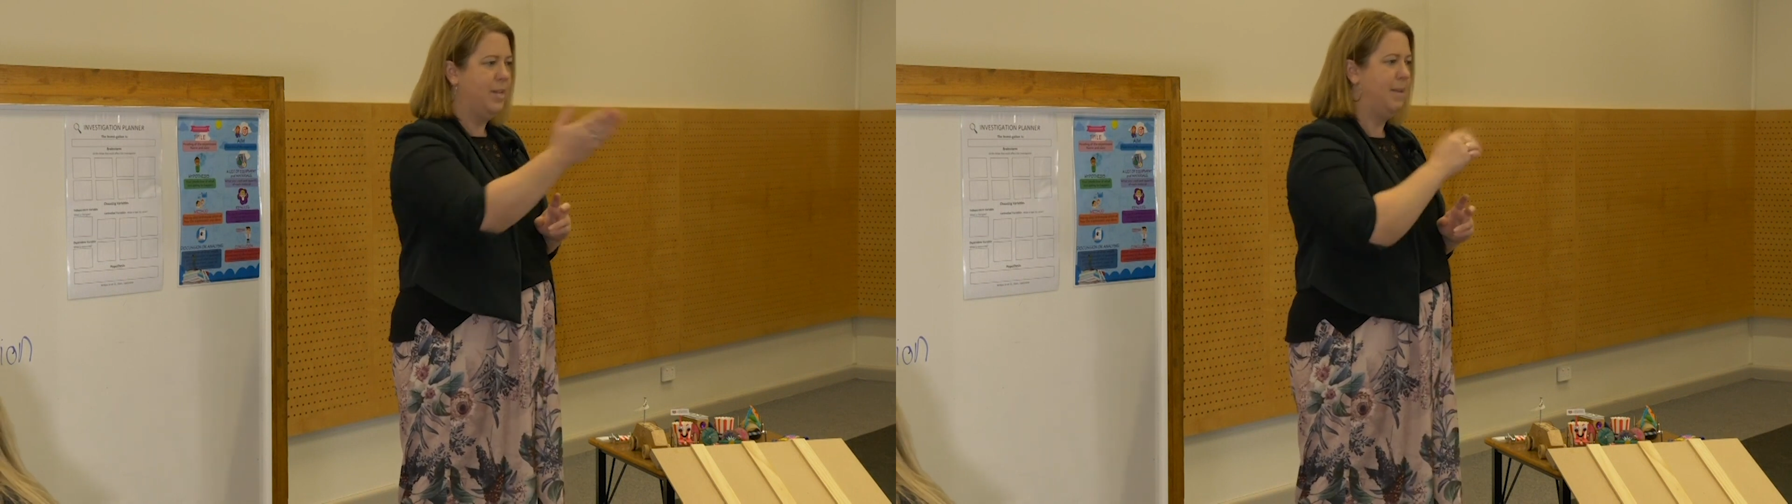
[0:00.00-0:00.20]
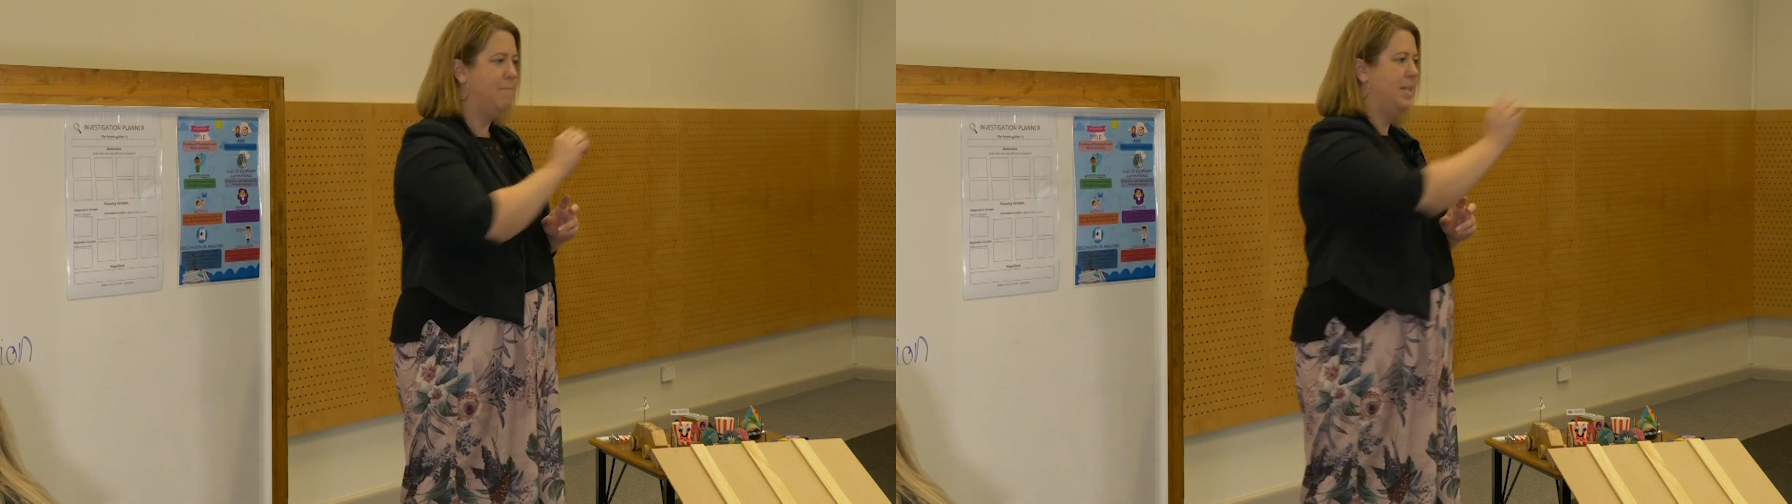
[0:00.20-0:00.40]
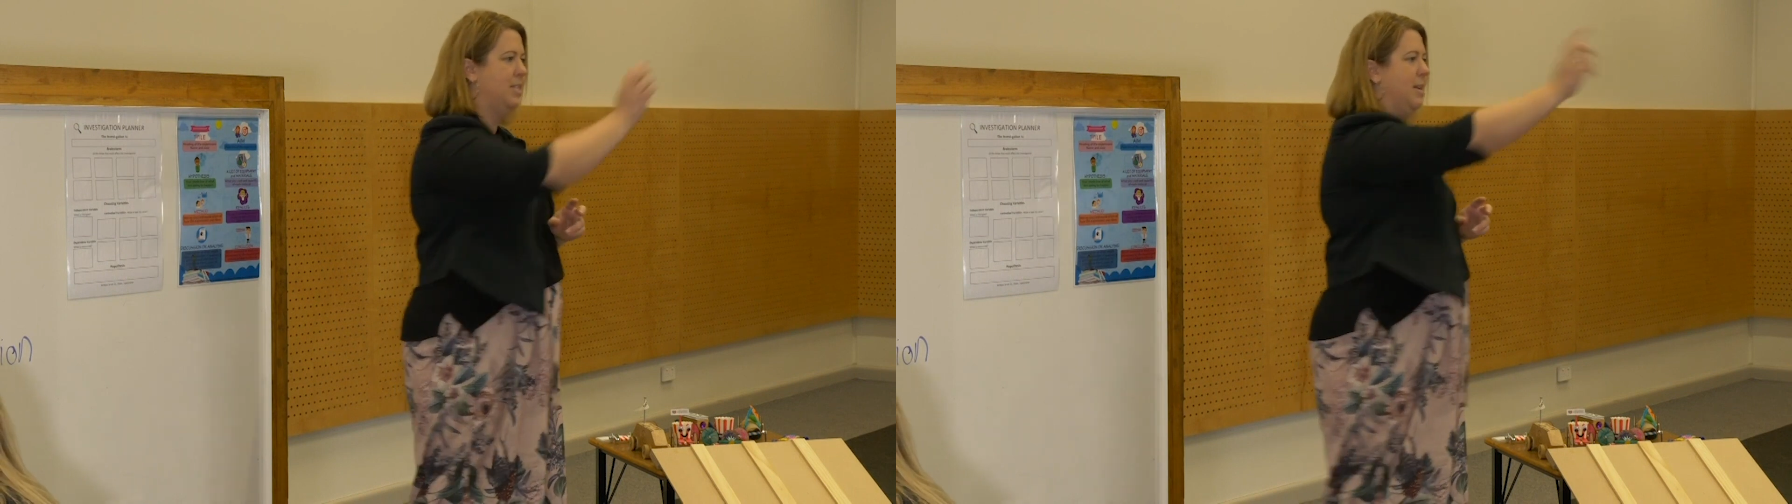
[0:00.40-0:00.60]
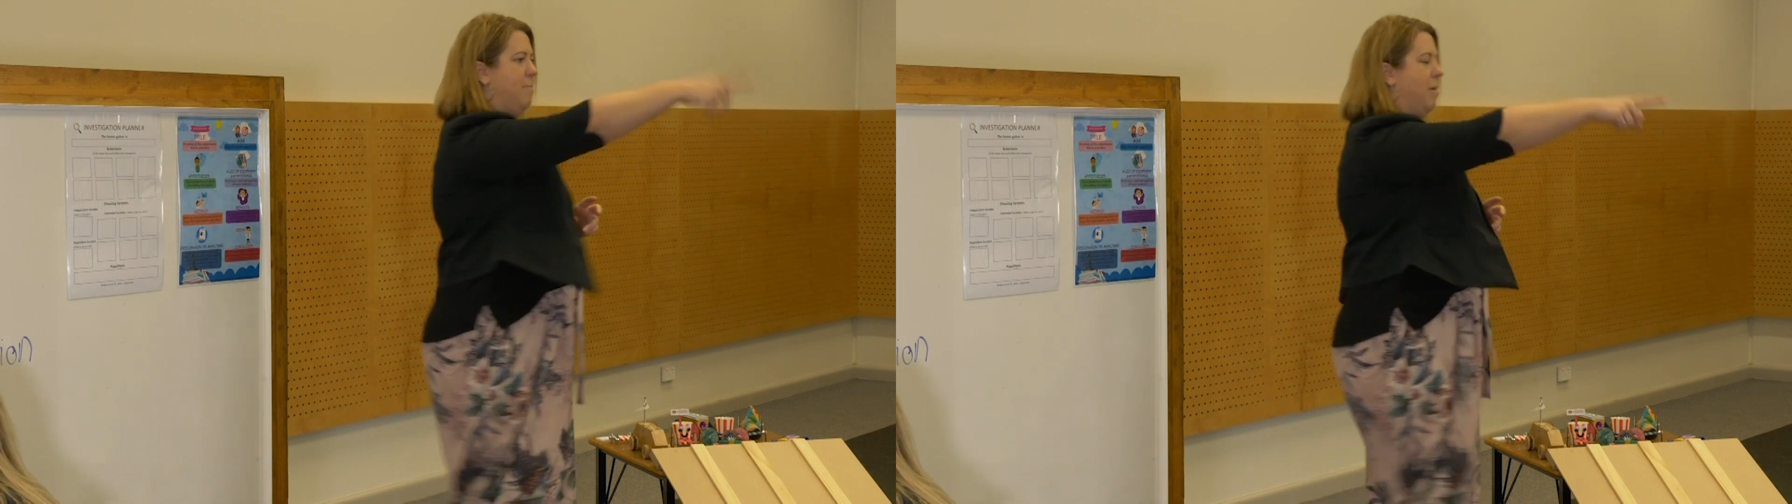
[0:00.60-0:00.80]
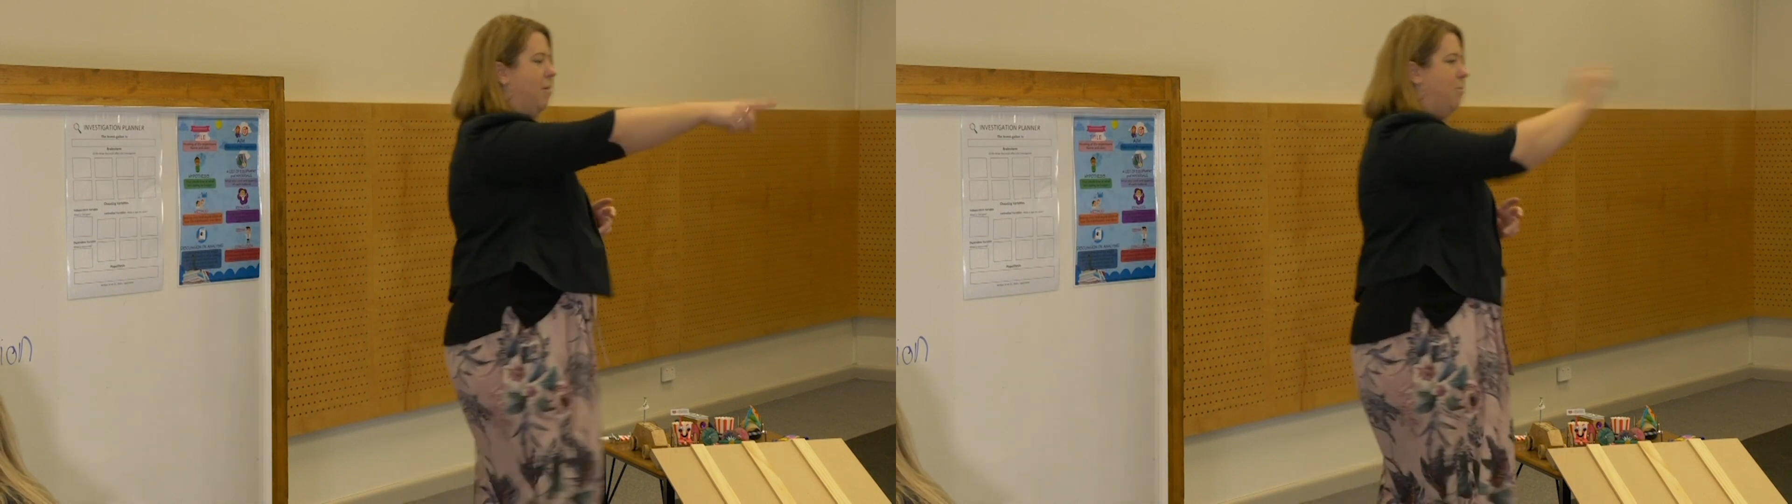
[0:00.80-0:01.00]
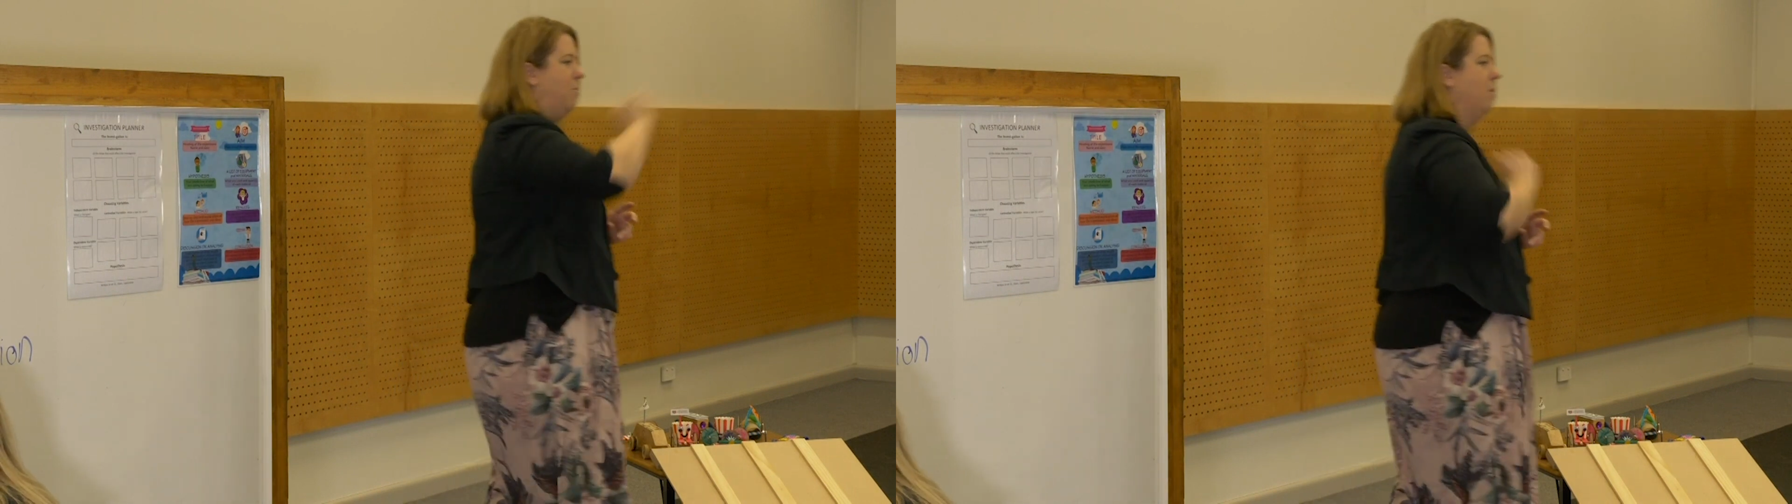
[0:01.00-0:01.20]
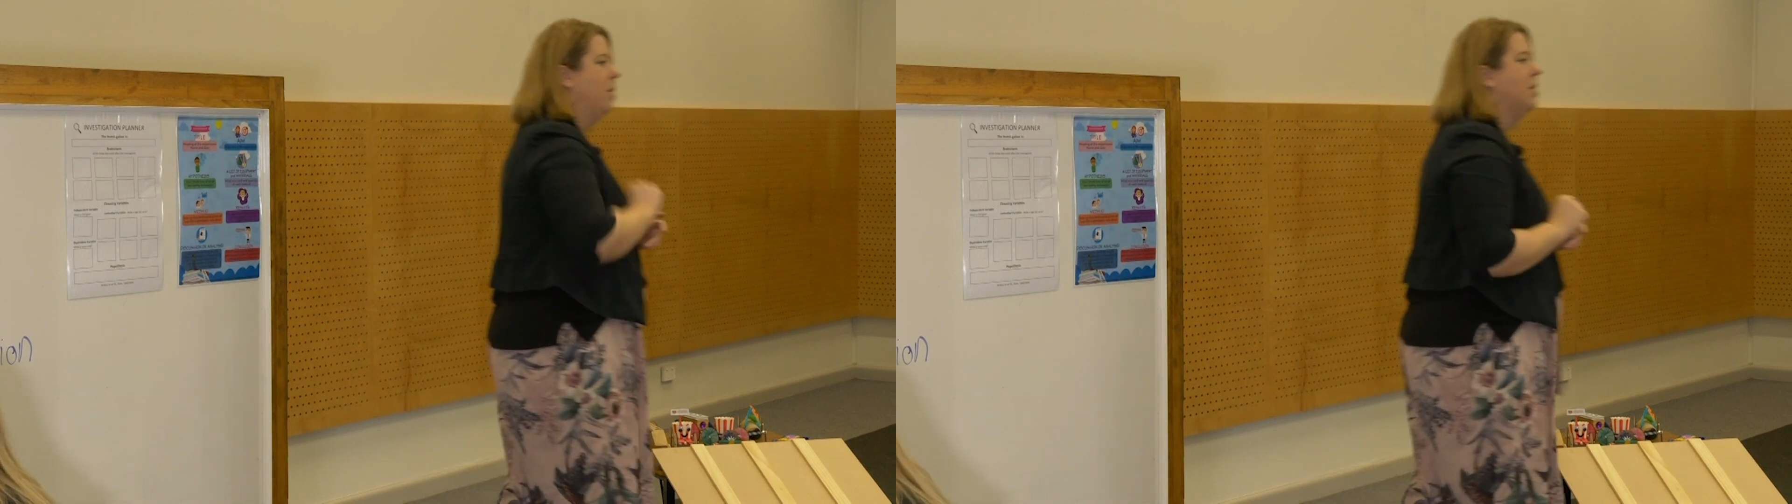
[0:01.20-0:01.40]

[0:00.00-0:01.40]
we did mention it, but I'll